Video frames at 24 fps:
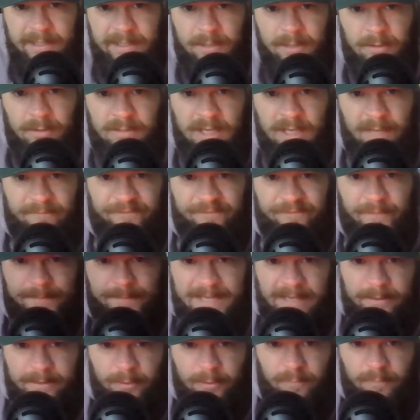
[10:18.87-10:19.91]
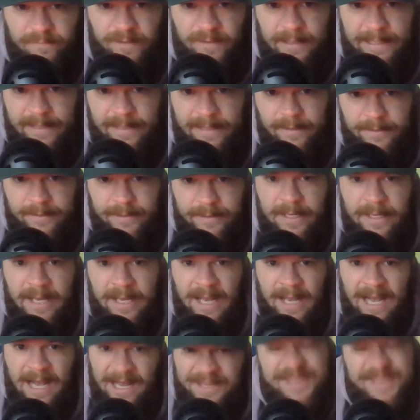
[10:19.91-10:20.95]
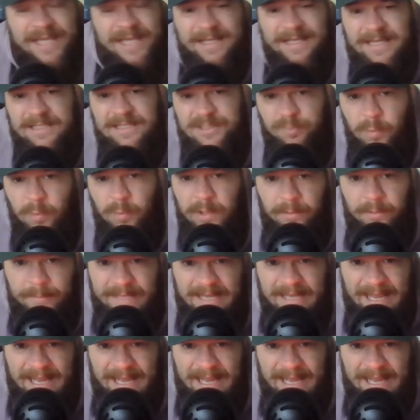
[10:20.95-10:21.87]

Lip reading: it'll come from that overhand. I think this will be a